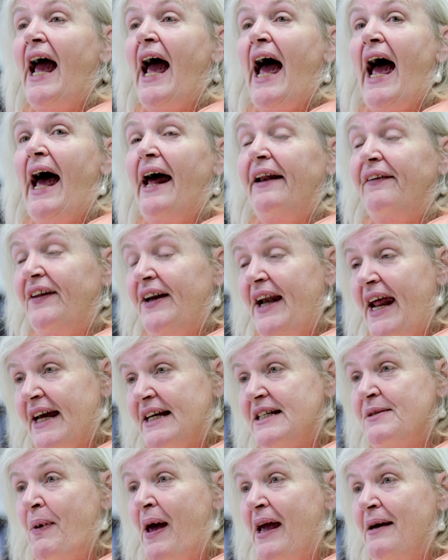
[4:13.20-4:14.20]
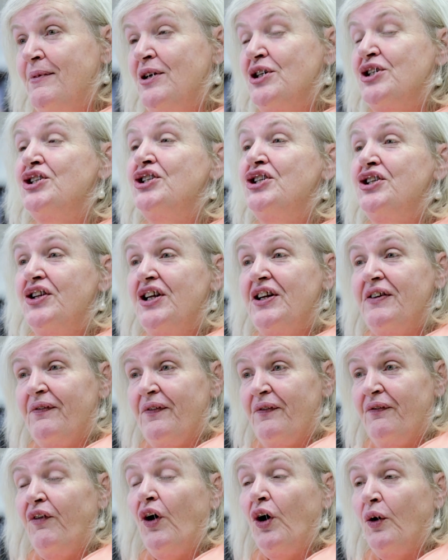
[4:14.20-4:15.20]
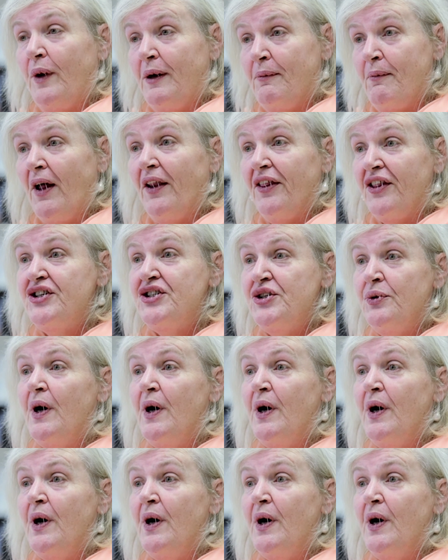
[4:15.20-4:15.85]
and the next payment the following month to